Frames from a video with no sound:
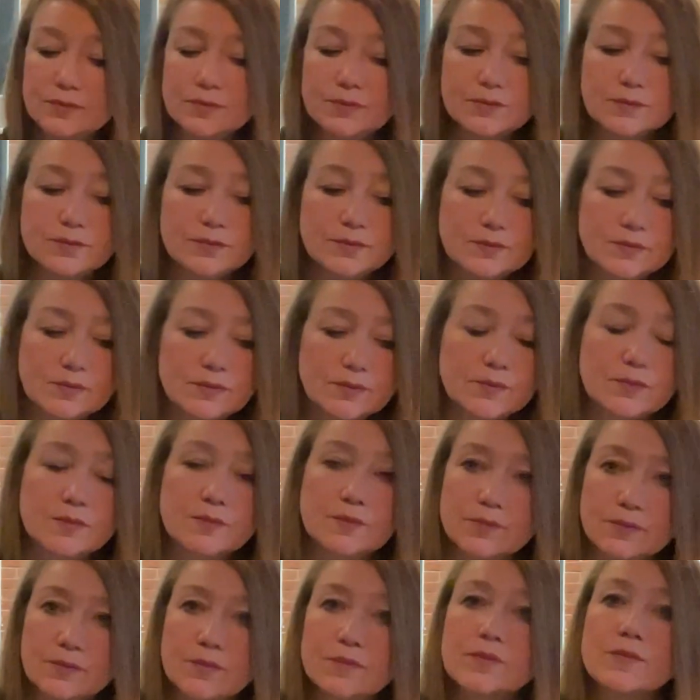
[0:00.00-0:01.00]

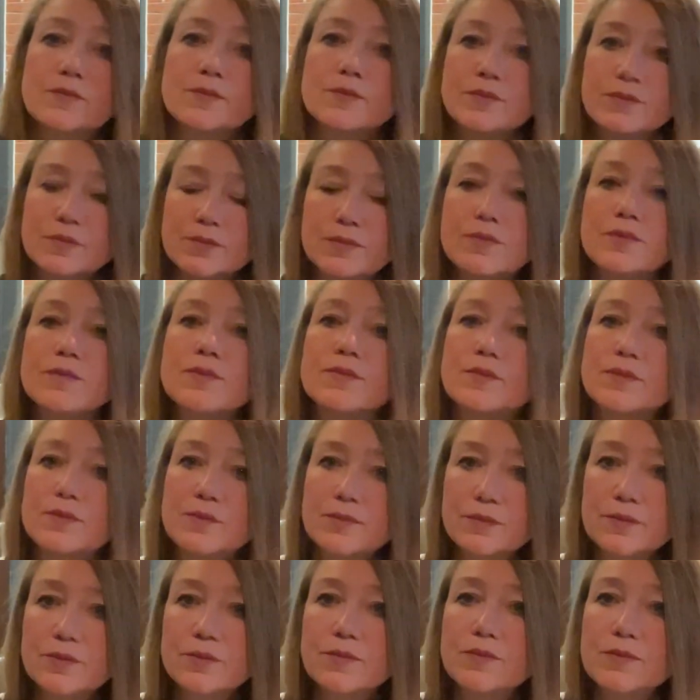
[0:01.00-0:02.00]

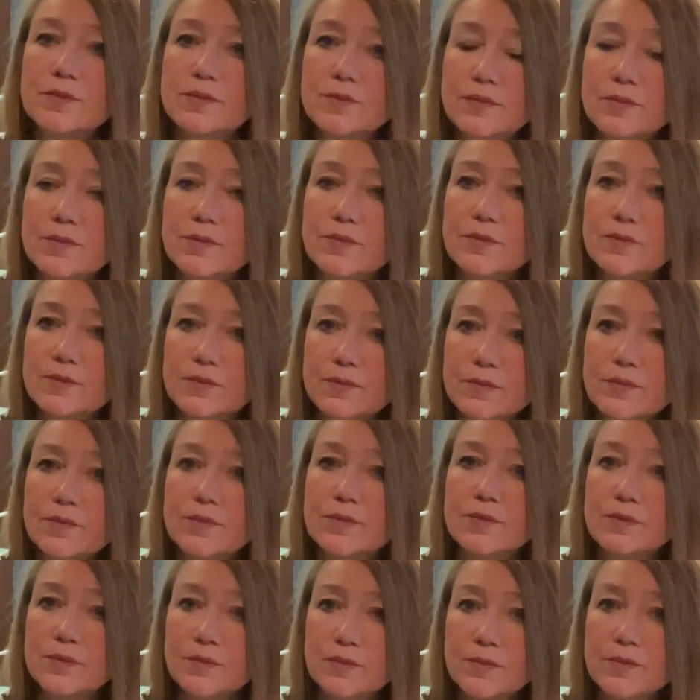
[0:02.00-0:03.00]

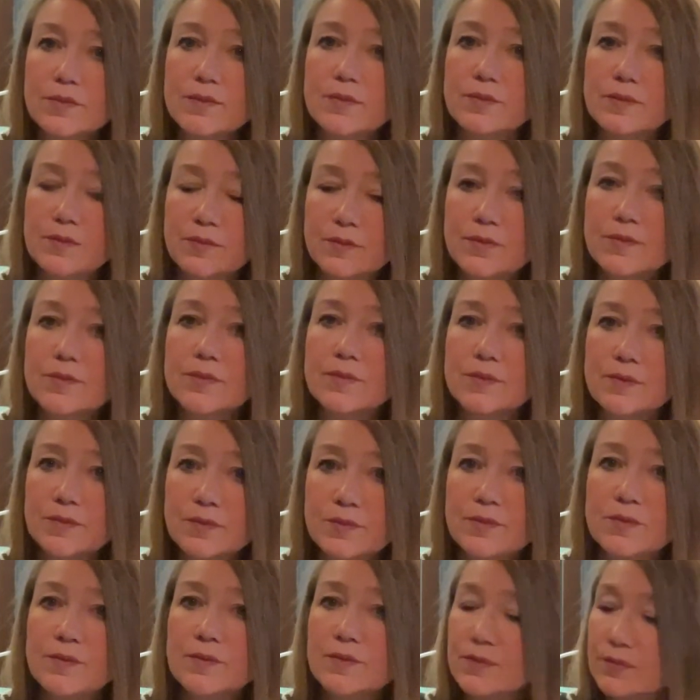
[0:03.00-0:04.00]

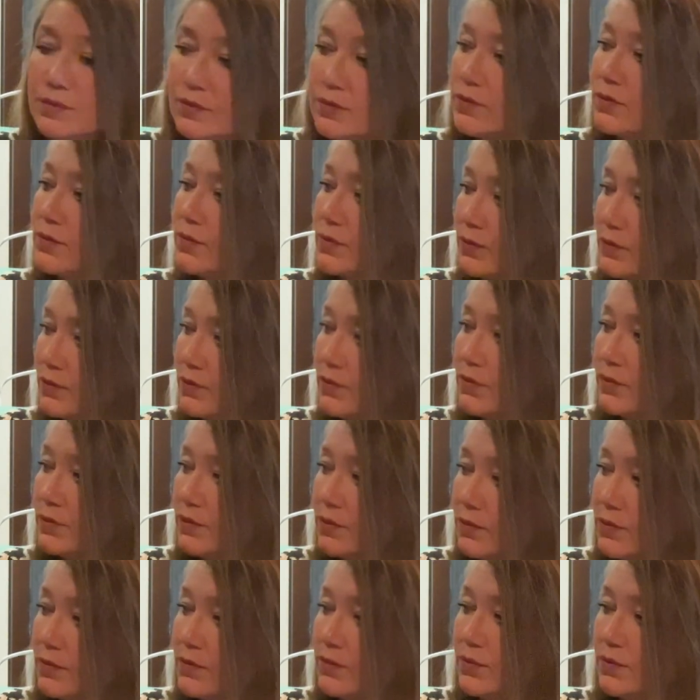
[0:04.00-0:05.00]

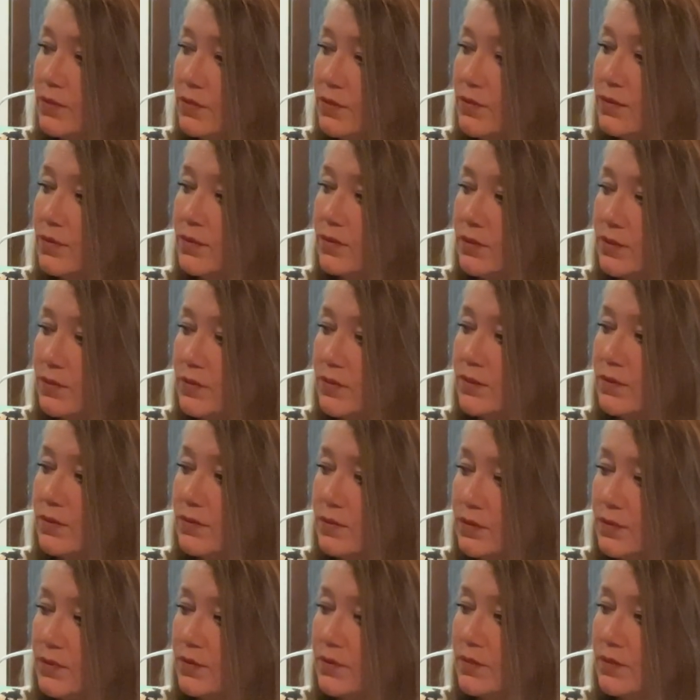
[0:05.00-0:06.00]

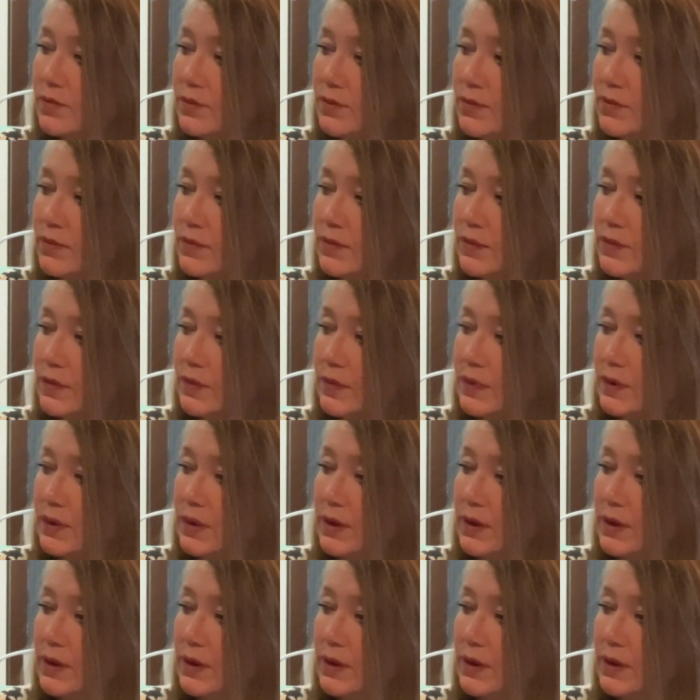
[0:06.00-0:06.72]
[no speech]